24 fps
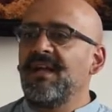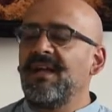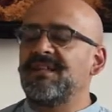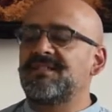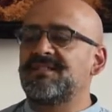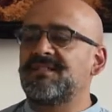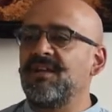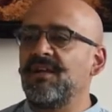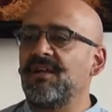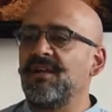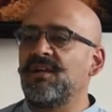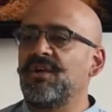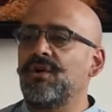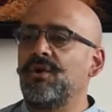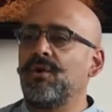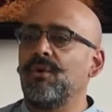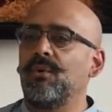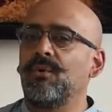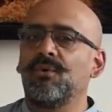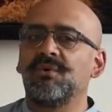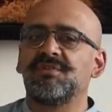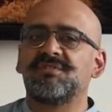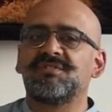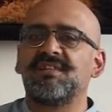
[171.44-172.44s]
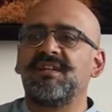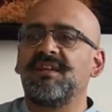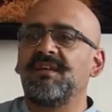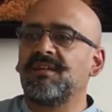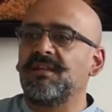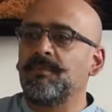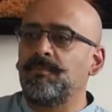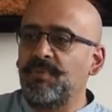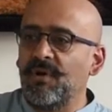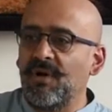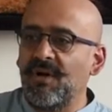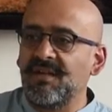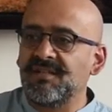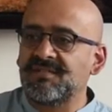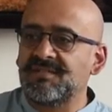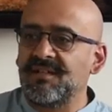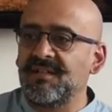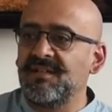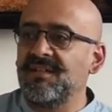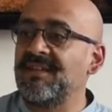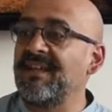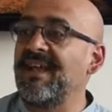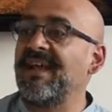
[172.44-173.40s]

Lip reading: it's going to cause the other person